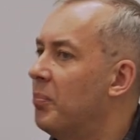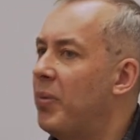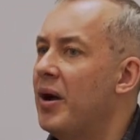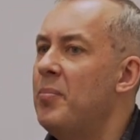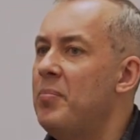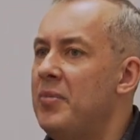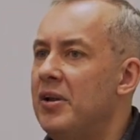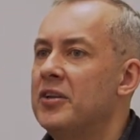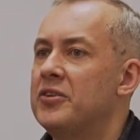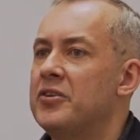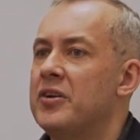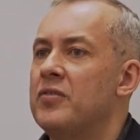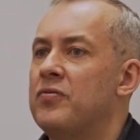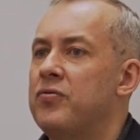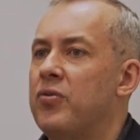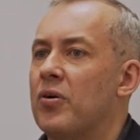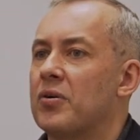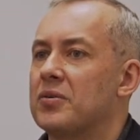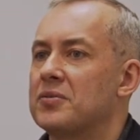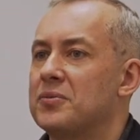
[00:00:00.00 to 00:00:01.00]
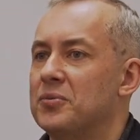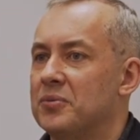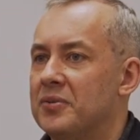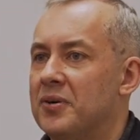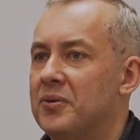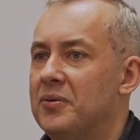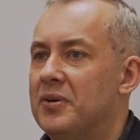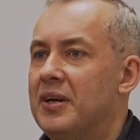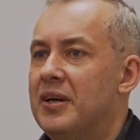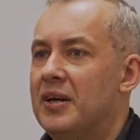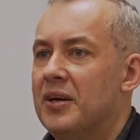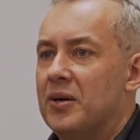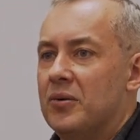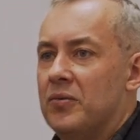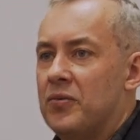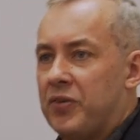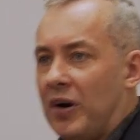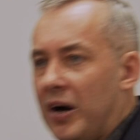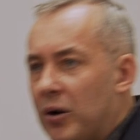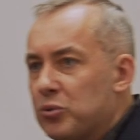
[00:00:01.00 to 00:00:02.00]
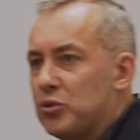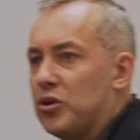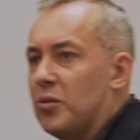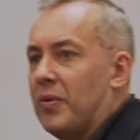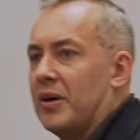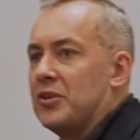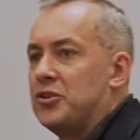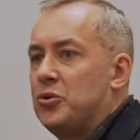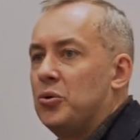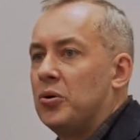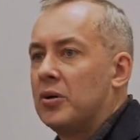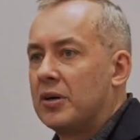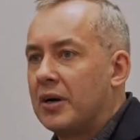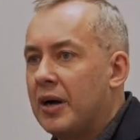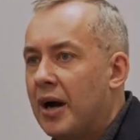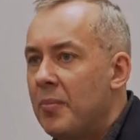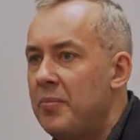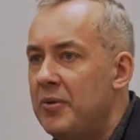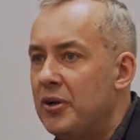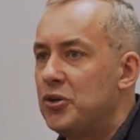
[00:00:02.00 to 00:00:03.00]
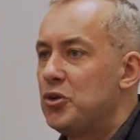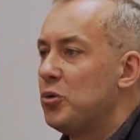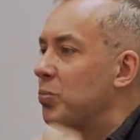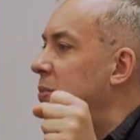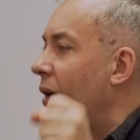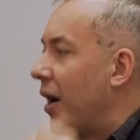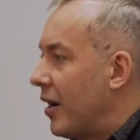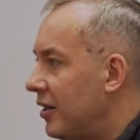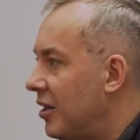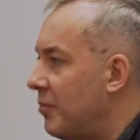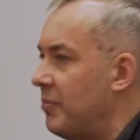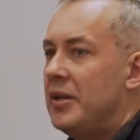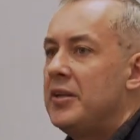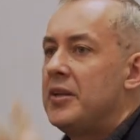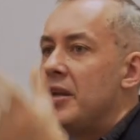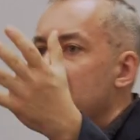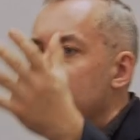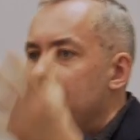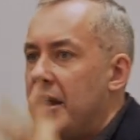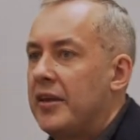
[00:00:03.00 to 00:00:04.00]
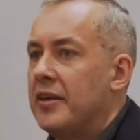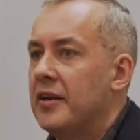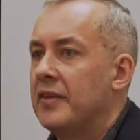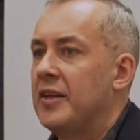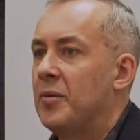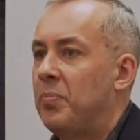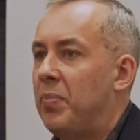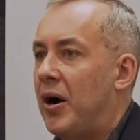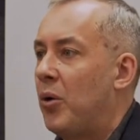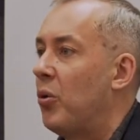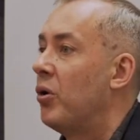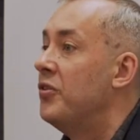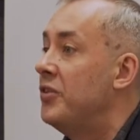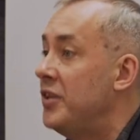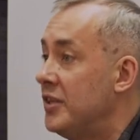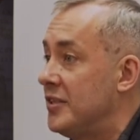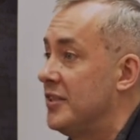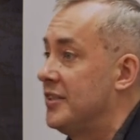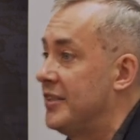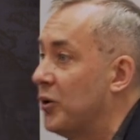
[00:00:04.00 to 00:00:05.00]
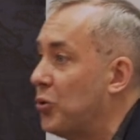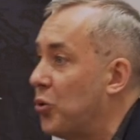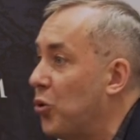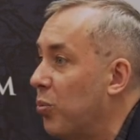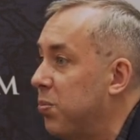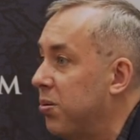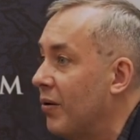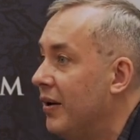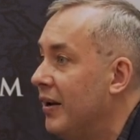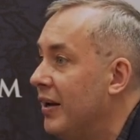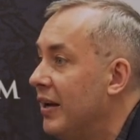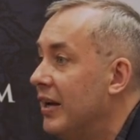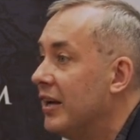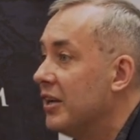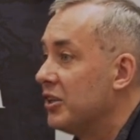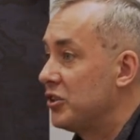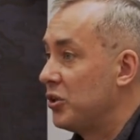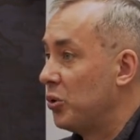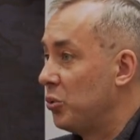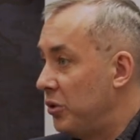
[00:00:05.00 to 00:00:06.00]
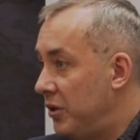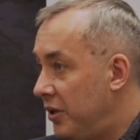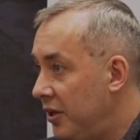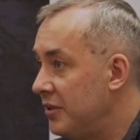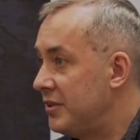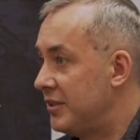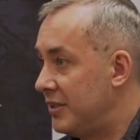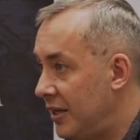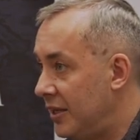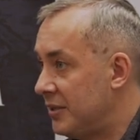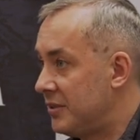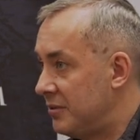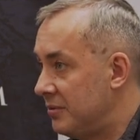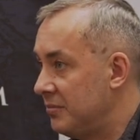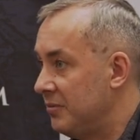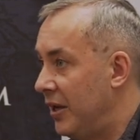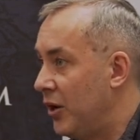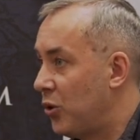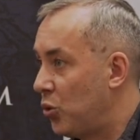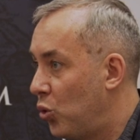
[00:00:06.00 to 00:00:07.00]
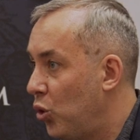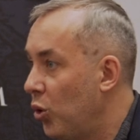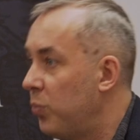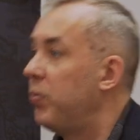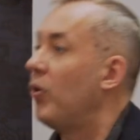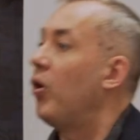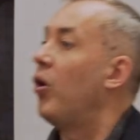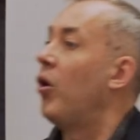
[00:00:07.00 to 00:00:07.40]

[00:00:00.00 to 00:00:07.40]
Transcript: by military force. You know, with automats, you are coming to parliament and taking the power. This is a coup. So he says a coup